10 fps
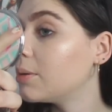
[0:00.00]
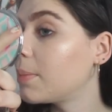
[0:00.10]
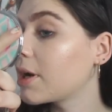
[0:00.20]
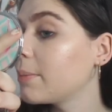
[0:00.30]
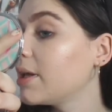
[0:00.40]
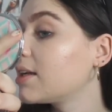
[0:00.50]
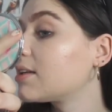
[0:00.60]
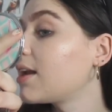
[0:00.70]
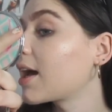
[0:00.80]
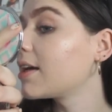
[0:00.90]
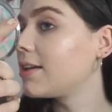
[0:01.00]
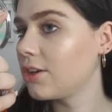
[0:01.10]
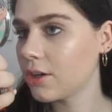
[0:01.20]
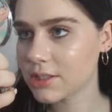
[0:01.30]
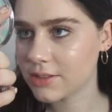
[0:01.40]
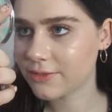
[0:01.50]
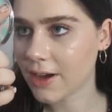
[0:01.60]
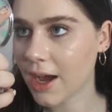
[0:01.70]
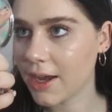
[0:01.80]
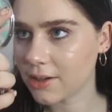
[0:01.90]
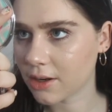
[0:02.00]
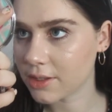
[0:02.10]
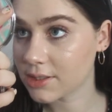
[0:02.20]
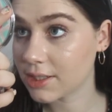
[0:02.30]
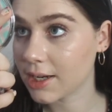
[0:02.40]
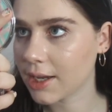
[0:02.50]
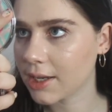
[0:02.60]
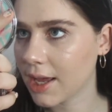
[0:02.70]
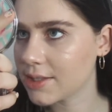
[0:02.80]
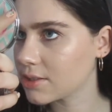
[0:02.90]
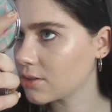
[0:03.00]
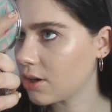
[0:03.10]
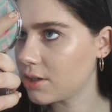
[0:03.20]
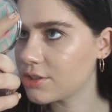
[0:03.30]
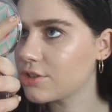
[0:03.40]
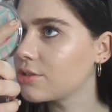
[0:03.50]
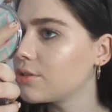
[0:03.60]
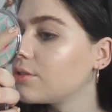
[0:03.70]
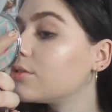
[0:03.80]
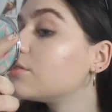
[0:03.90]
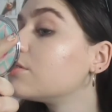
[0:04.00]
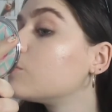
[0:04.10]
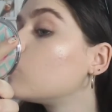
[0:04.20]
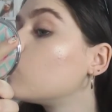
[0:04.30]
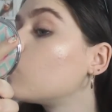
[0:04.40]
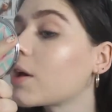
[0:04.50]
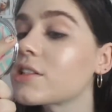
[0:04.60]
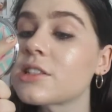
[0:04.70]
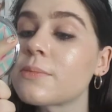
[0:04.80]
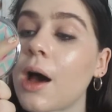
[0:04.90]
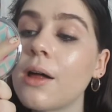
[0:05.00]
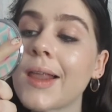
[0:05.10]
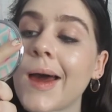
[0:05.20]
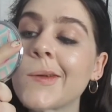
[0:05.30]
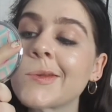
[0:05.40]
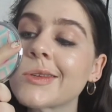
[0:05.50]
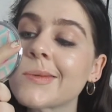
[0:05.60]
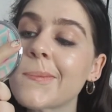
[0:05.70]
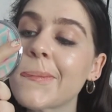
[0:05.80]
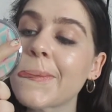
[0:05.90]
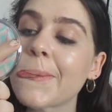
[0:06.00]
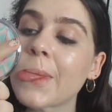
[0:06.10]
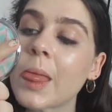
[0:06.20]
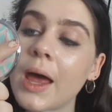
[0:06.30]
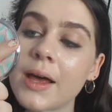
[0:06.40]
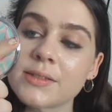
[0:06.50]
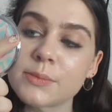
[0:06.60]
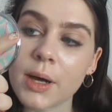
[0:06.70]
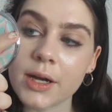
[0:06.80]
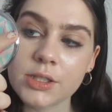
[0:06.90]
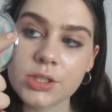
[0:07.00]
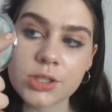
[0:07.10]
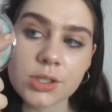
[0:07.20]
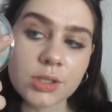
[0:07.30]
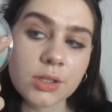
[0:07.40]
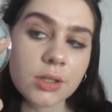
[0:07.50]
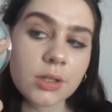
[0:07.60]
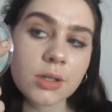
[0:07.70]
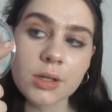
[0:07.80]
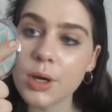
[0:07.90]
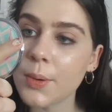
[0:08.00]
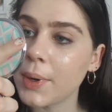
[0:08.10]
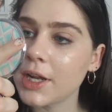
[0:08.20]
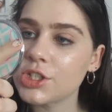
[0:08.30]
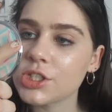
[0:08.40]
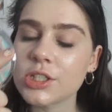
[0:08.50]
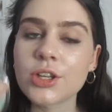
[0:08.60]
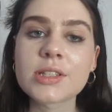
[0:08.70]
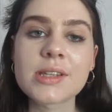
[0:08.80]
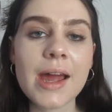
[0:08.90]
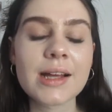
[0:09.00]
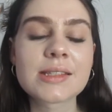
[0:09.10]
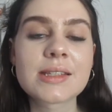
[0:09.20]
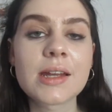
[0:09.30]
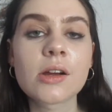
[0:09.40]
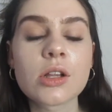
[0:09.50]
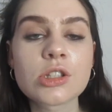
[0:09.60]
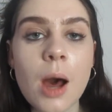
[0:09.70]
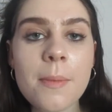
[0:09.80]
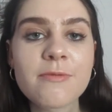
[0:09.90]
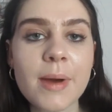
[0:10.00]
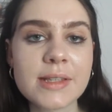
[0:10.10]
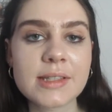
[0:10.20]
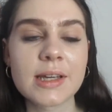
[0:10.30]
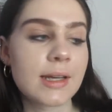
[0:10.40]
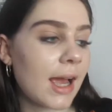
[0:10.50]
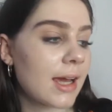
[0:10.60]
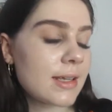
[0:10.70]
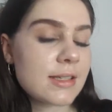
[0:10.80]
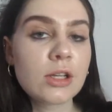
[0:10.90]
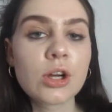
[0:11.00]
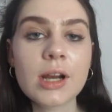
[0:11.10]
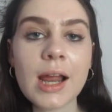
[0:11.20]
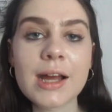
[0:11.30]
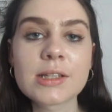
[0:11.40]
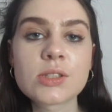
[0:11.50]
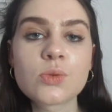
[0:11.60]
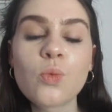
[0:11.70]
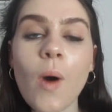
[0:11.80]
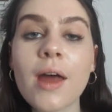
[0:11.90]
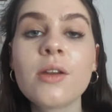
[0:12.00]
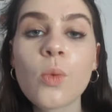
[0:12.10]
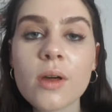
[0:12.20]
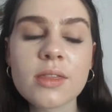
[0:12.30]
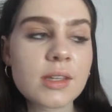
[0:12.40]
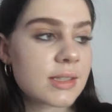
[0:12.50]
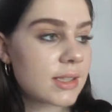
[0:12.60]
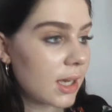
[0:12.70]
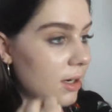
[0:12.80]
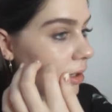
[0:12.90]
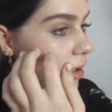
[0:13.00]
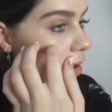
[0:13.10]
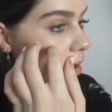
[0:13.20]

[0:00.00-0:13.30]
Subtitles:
But I mean, it looks fine on the skin. Like, it hasn't gone into my smile lines as much. But it just looks like it's sitting on top of my skin. Like, it doesn't look like it's one with the skin.